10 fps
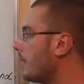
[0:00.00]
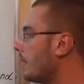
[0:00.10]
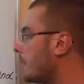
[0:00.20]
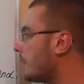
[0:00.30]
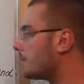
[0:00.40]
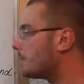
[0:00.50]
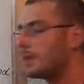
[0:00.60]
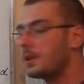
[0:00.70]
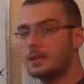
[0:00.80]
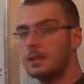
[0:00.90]
Now let's move
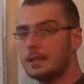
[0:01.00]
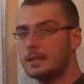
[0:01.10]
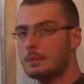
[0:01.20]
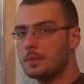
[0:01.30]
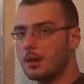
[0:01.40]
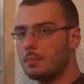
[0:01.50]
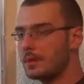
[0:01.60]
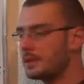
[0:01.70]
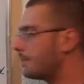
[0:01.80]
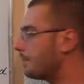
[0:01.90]
on to the exam
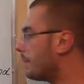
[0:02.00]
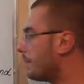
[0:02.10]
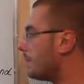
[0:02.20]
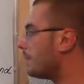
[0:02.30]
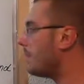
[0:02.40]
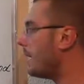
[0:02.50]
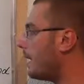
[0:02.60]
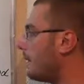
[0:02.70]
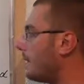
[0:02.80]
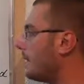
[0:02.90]
topics. First we
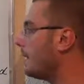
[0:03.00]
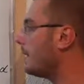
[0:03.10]
have